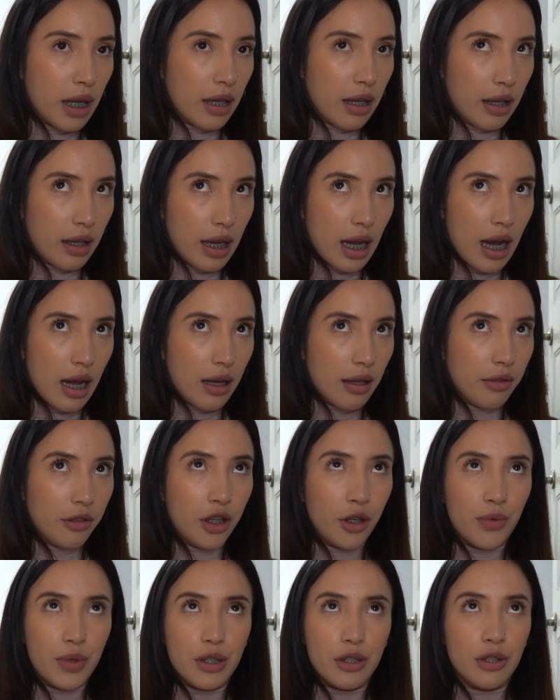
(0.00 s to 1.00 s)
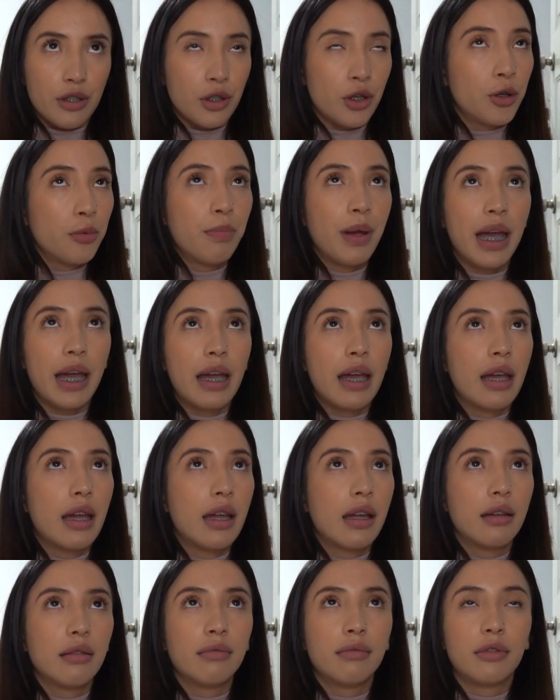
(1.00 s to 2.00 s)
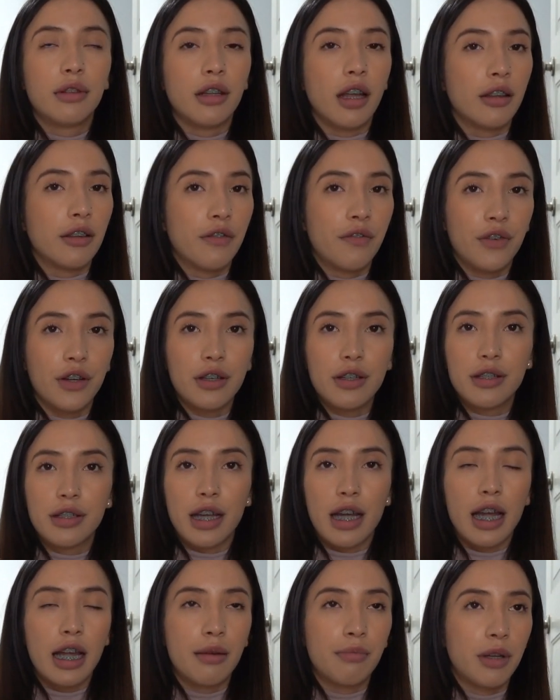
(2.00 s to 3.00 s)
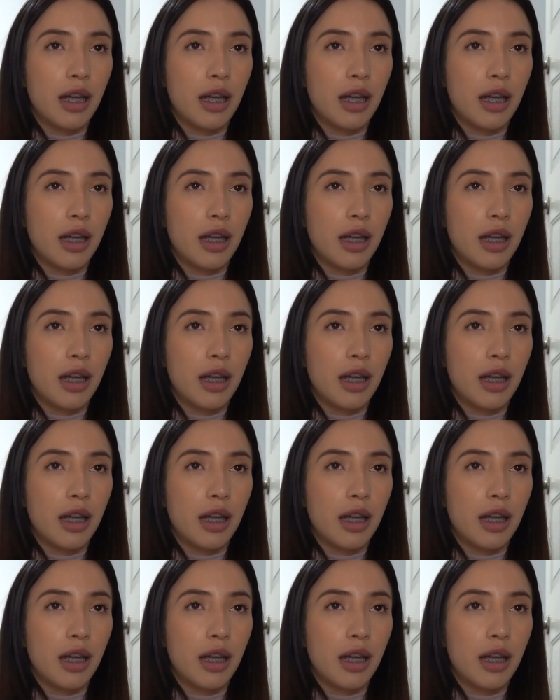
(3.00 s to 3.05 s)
yeah, there was no pain, not the first time,